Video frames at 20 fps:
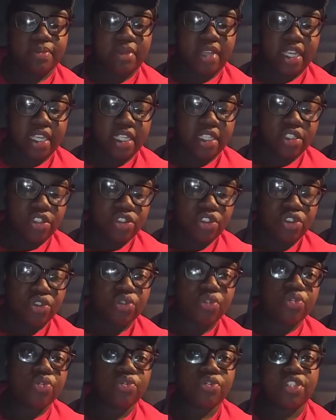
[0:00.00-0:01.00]
is
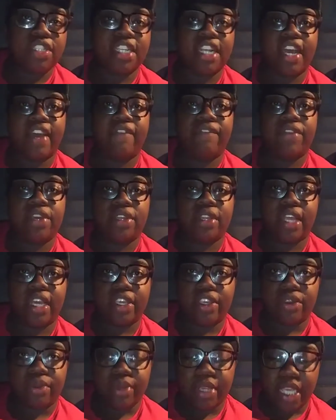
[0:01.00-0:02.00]
tools that I feel
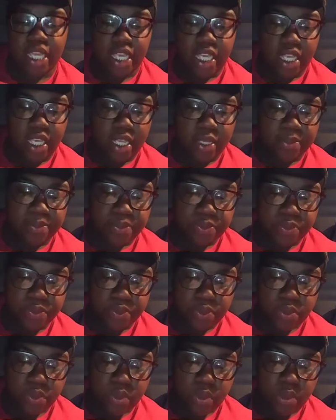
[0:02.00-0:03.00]
like you need
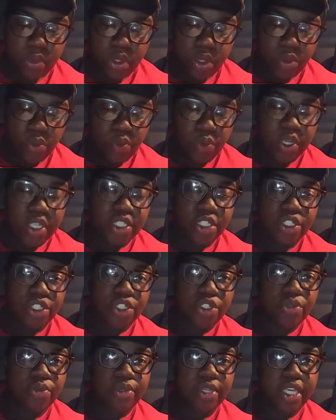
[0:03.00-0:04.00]
once
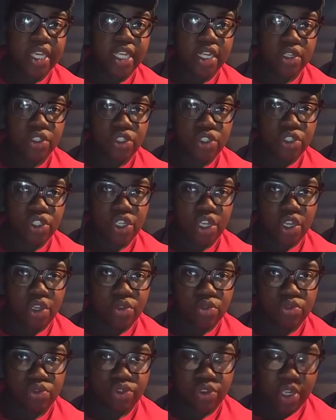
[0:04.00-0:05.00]
you get onto your
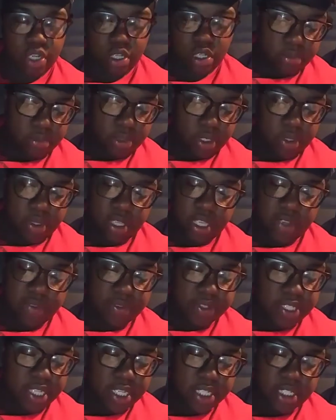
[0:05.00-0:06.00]
own truck. You can give
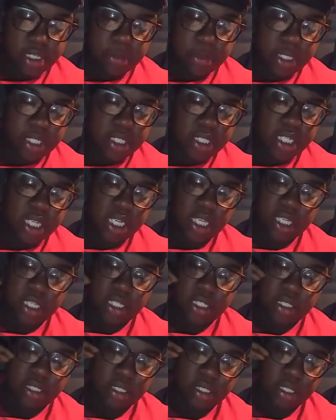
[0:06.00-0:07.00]
or take some of these
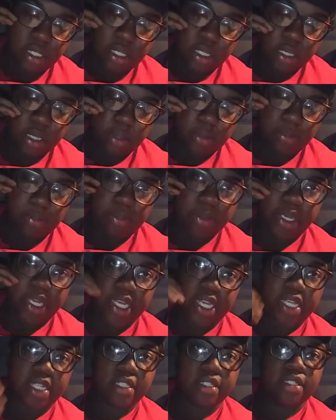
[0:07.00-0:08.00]
things,
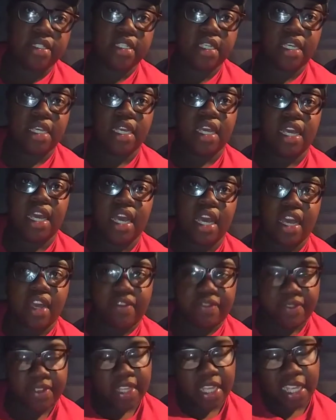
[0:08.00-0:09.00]
but I
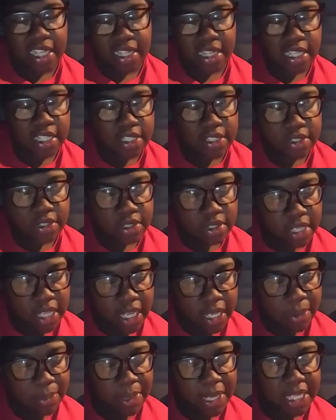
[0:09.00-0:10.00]
feel like these are
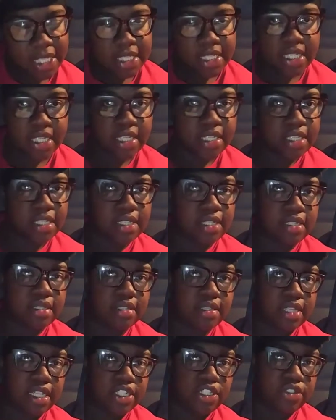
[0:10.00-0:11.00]
like basics
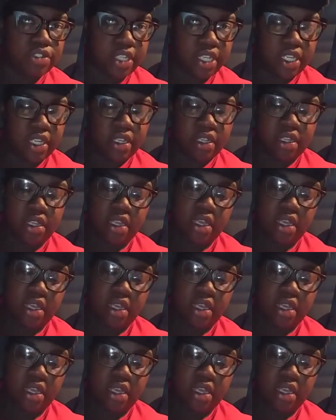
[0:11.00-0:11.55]
that you need.